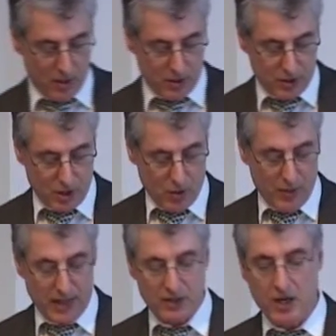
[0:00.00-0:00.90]
So
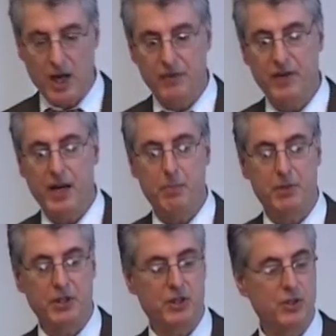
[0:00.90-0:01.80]
that's kind of an
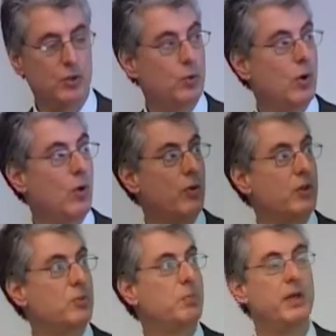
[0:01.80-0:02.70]
ambitious new goal
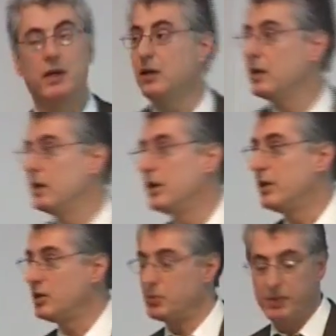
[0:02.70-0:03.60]
that's
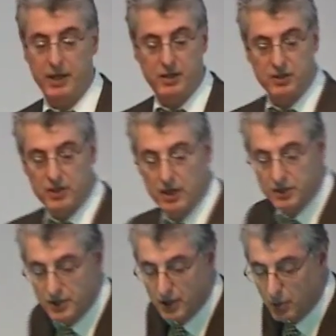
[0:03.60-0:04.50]
being
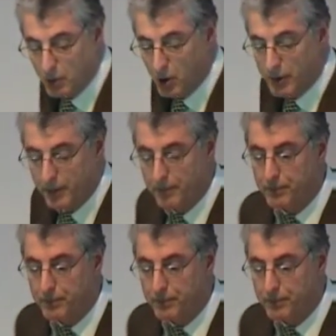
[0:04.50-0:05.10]
discussed at the moment.